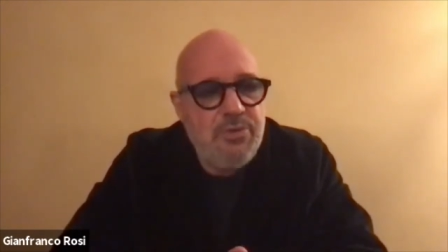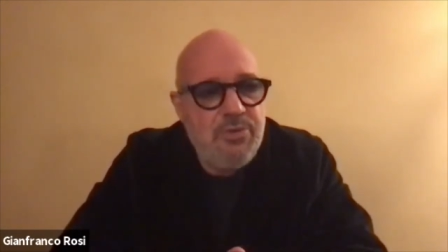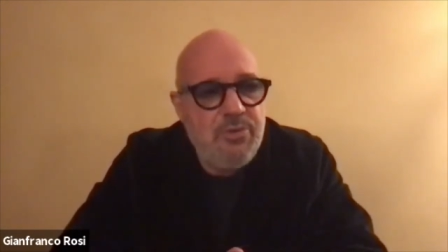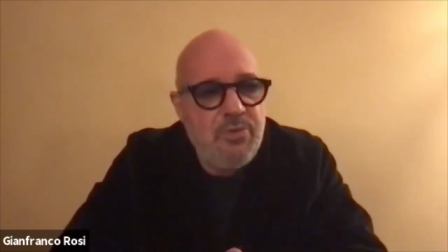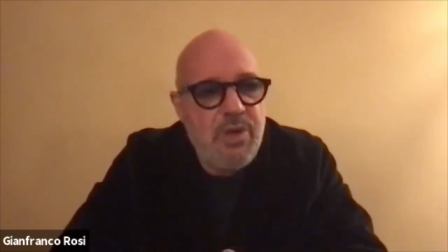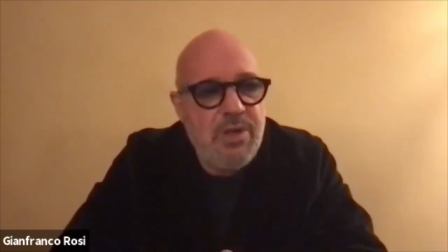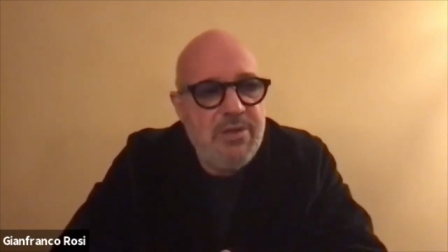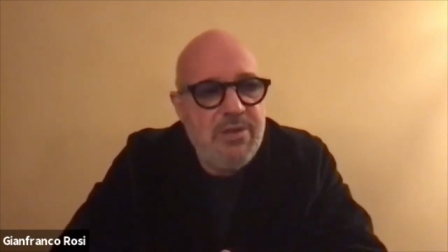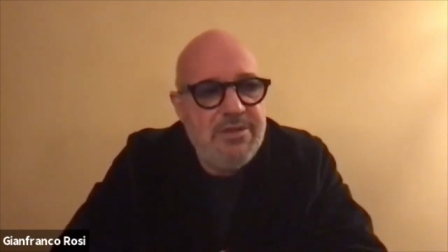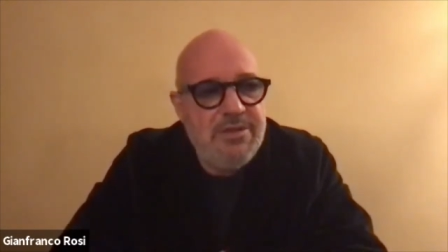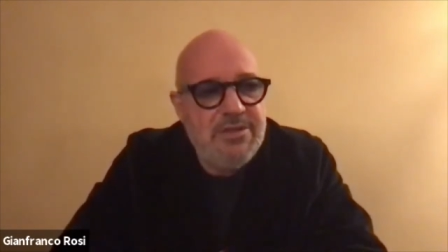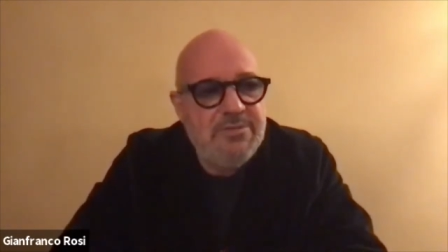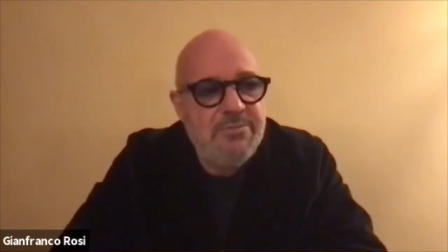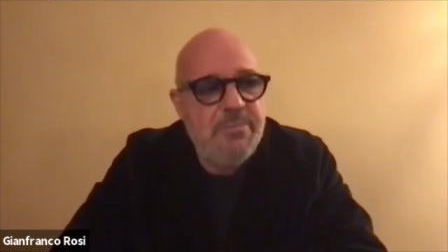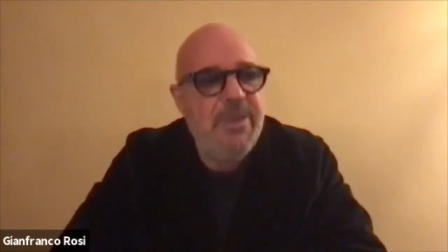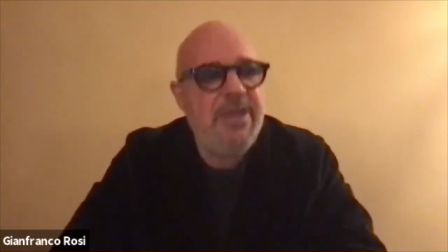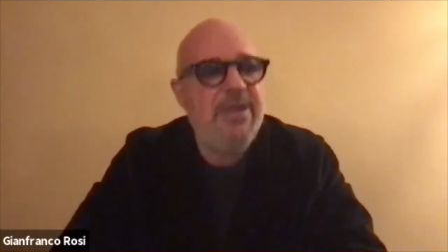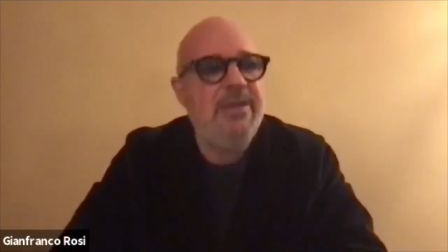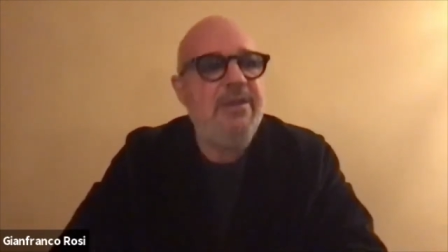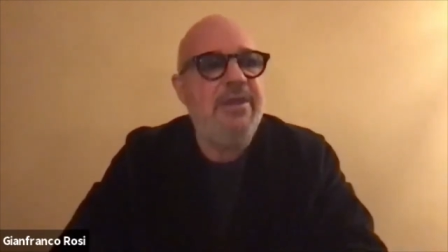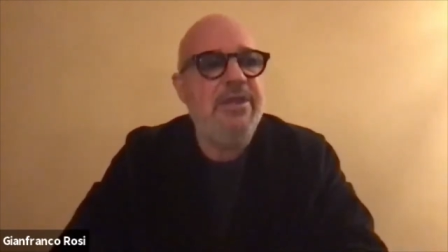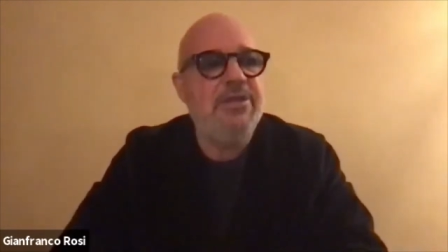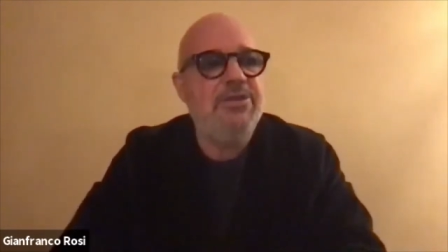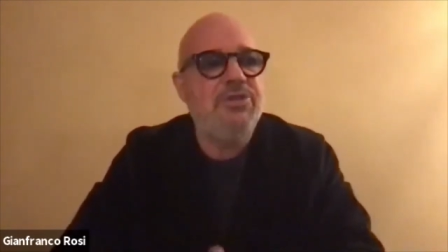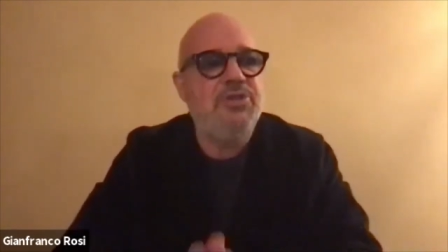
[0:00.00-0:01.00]
Well, they
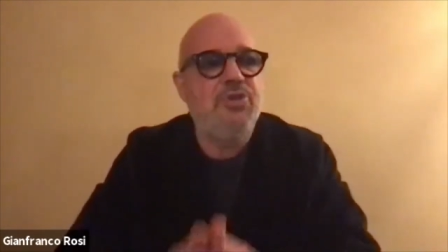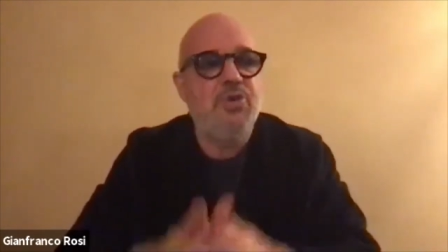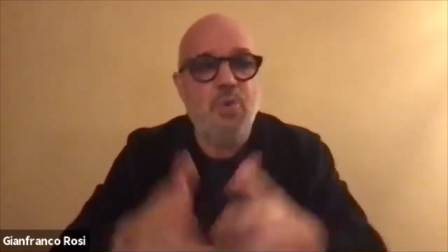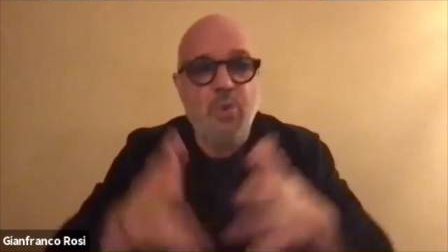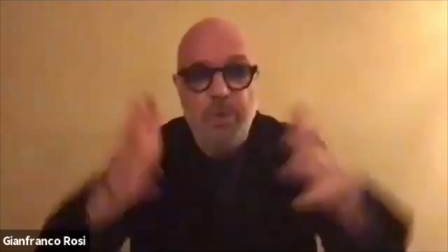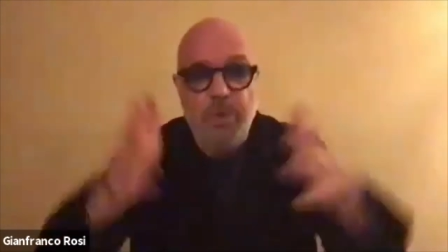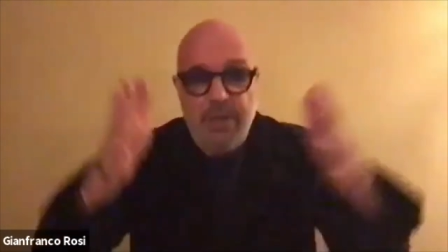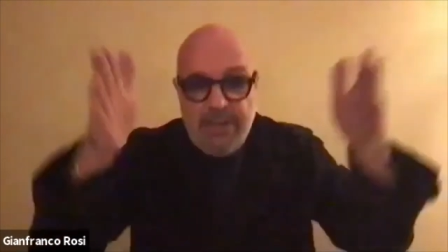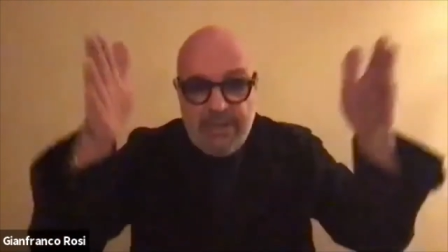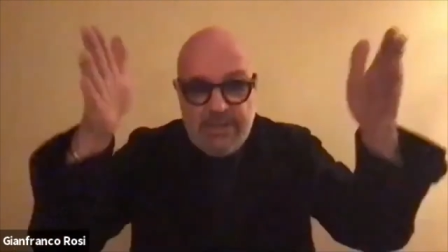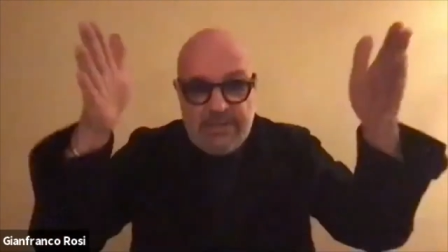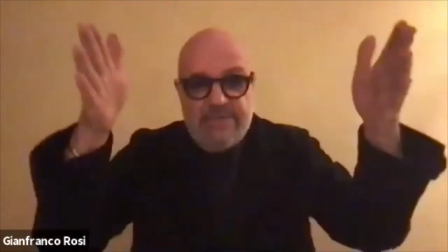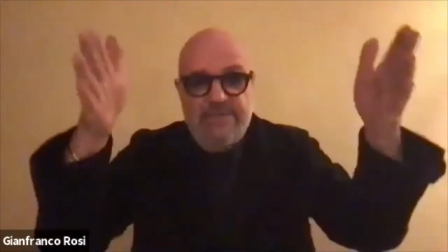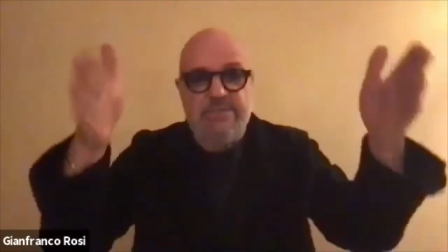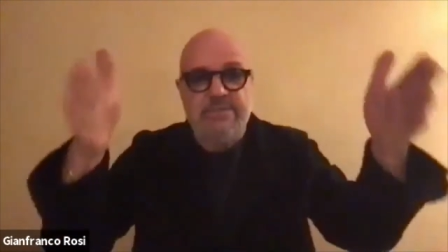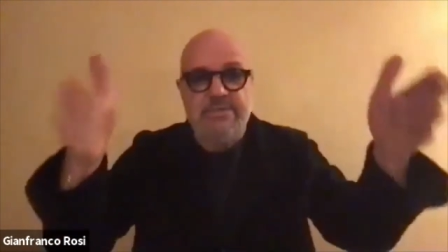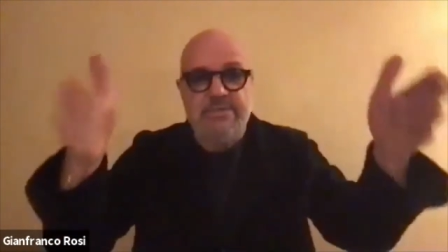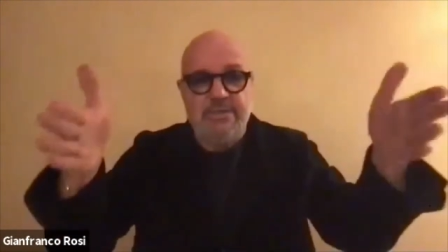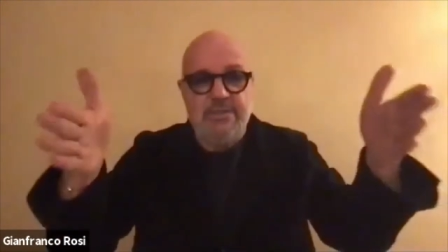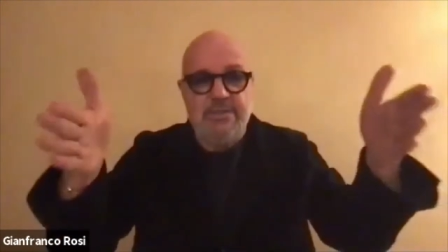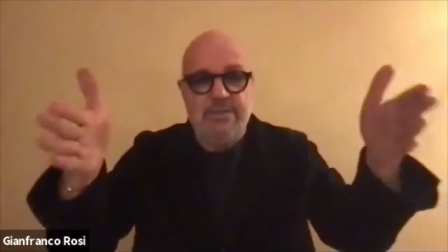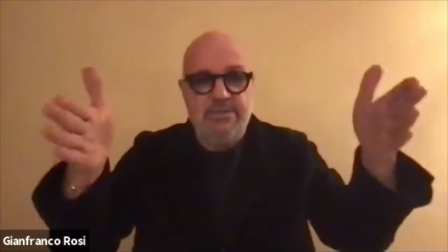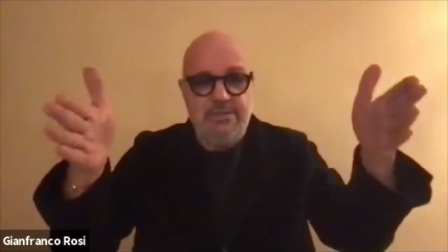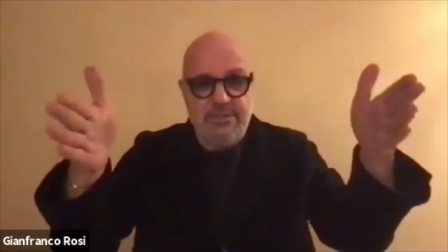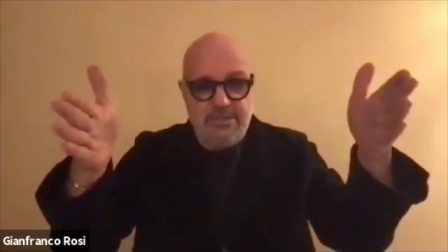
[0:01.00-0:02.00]
spend like 2 weeks
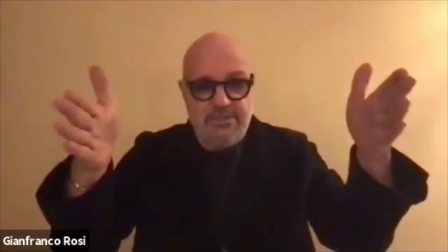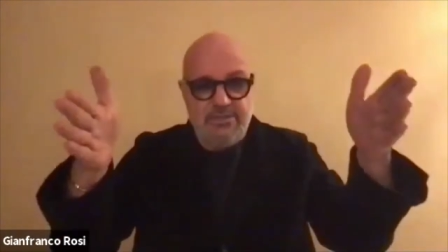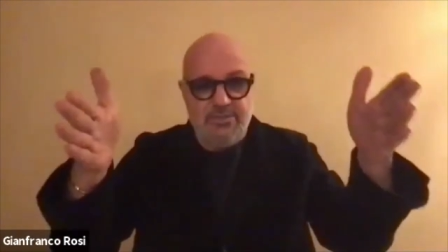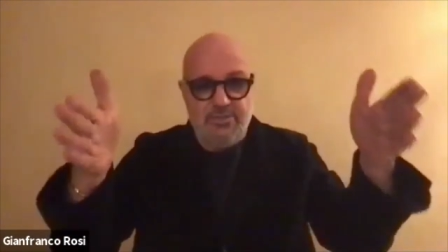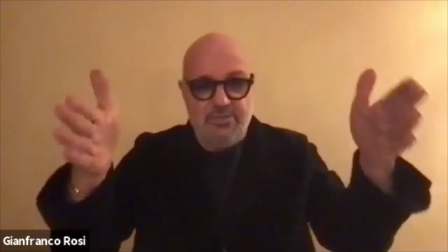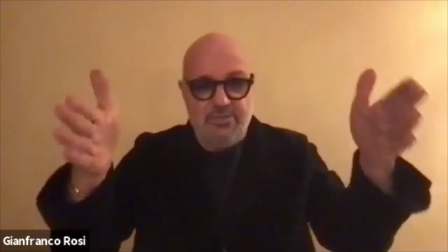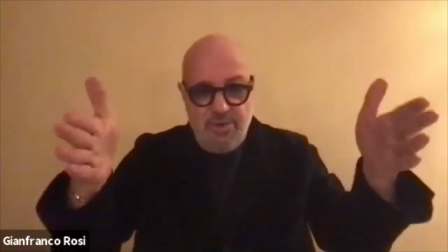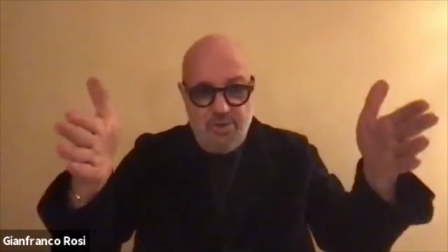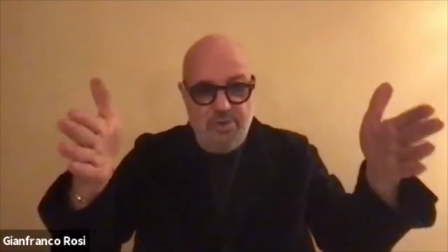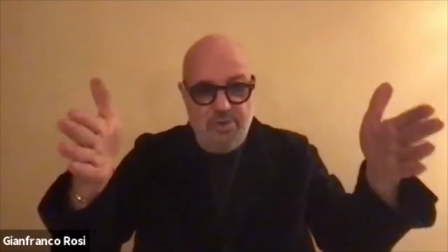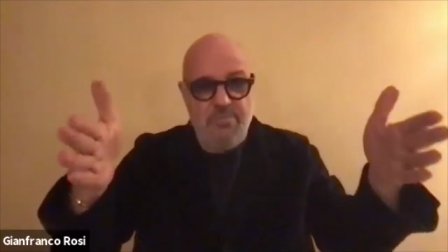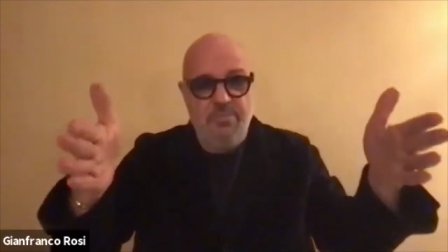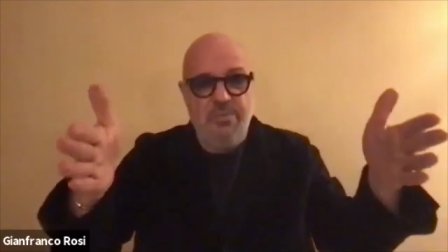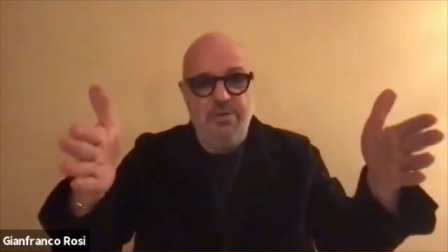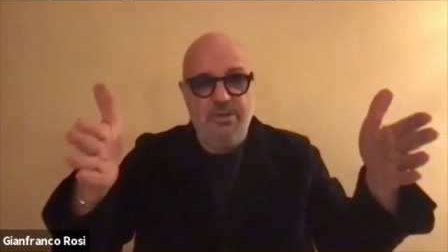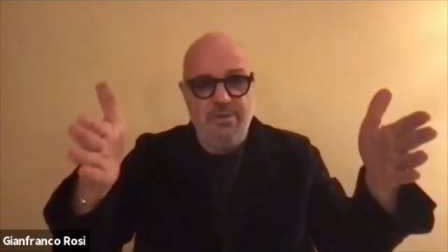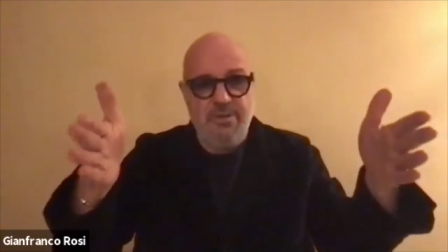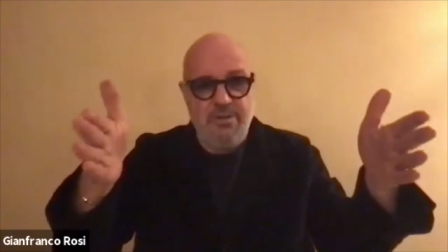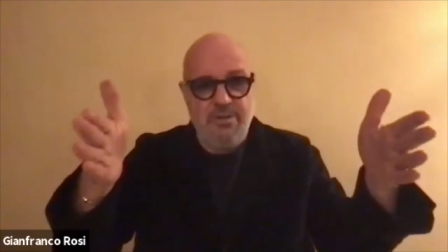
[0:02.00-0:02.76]
in this room,